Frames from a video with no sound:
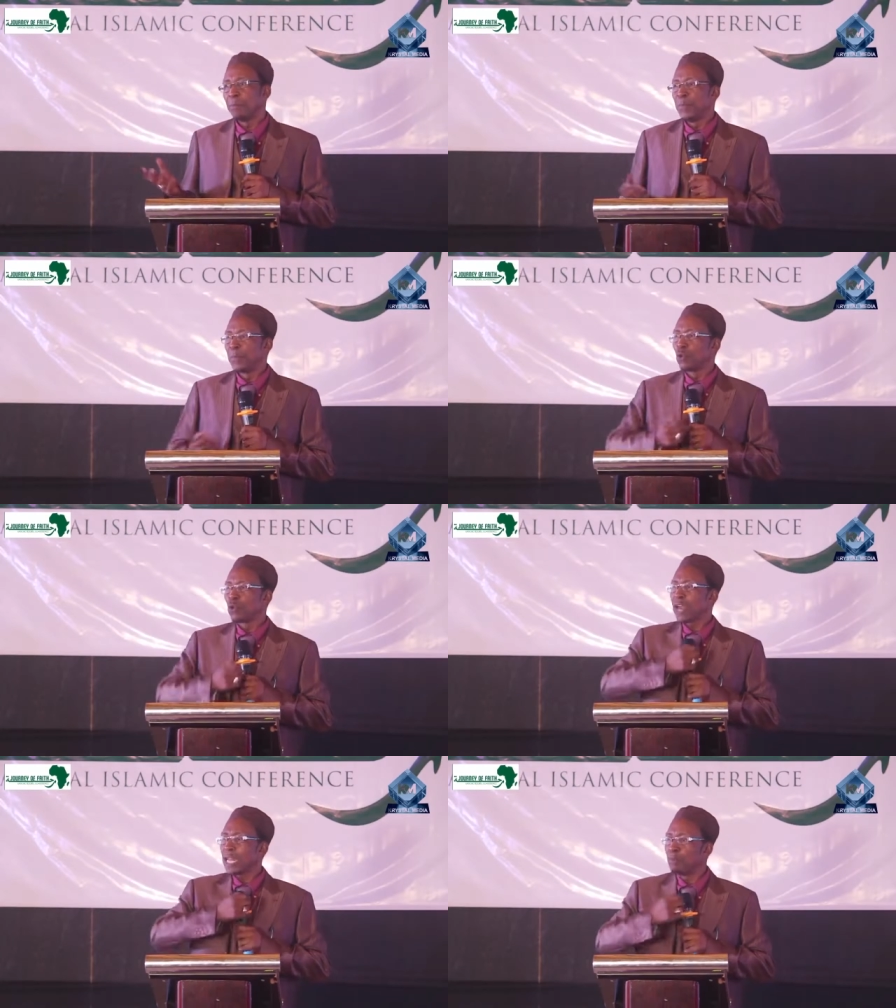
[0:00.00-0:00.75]

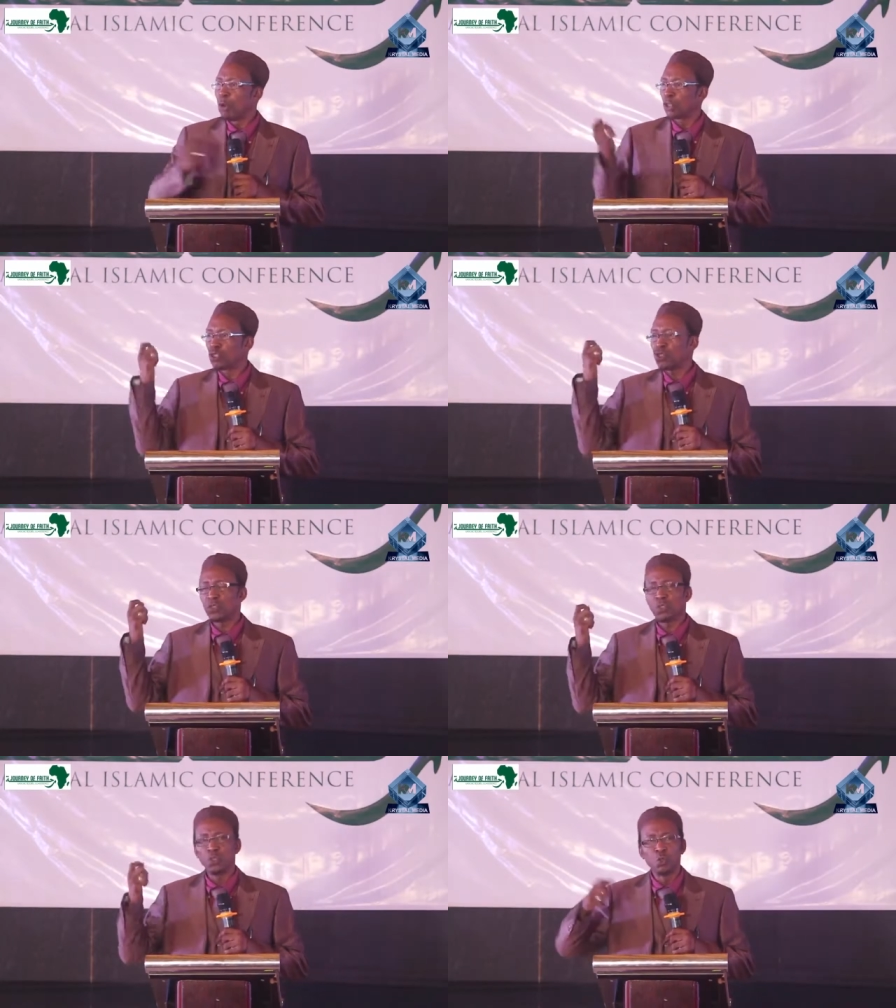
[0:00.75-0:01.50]
People read
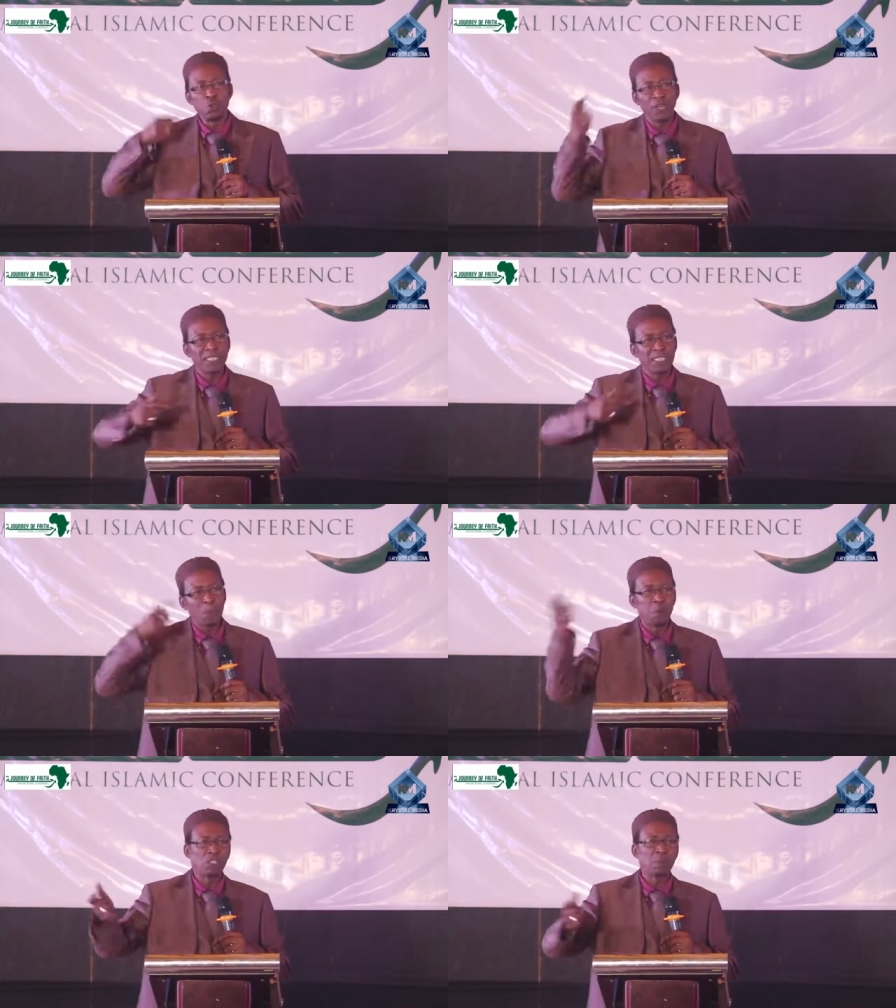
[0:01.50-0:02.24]
books. You read
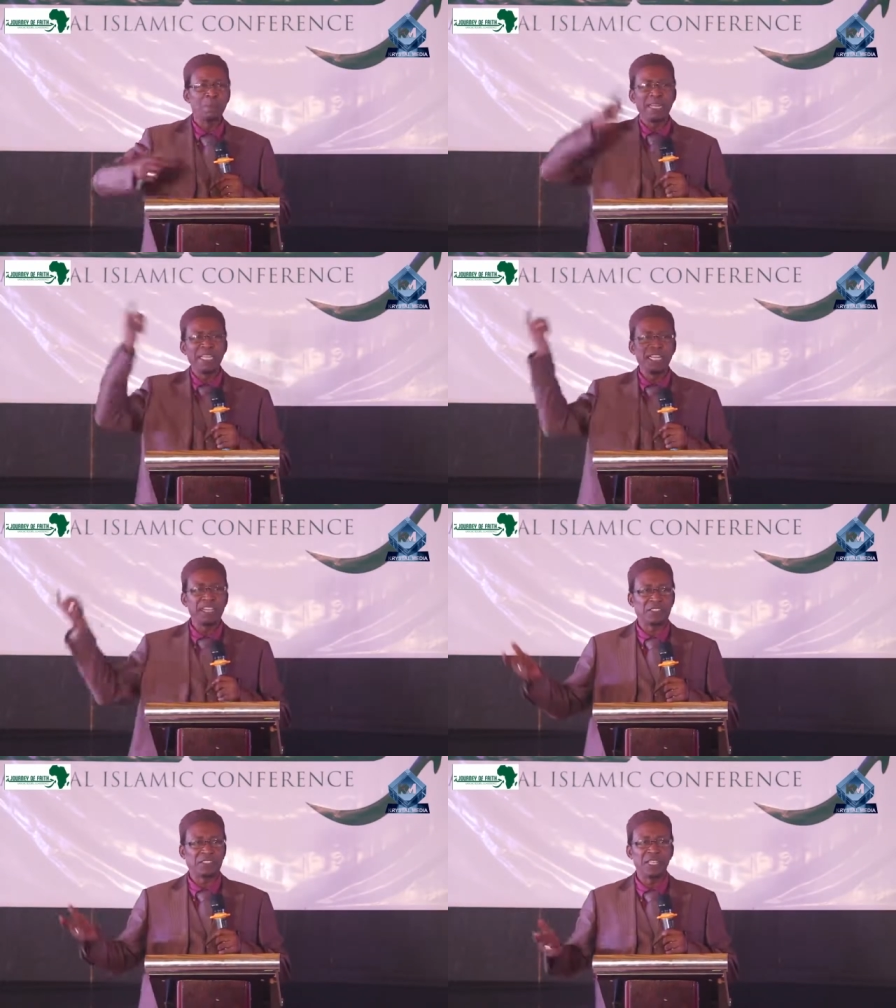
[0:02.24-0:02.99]
the books many
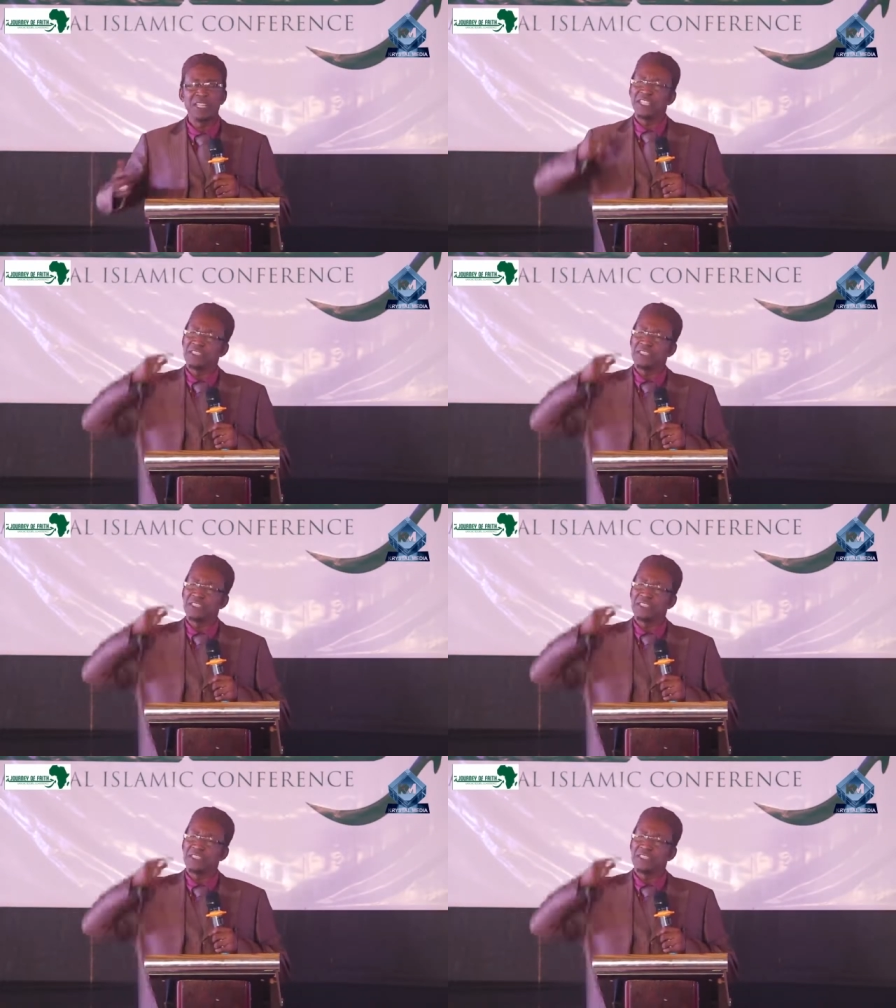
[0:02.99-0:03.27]
years.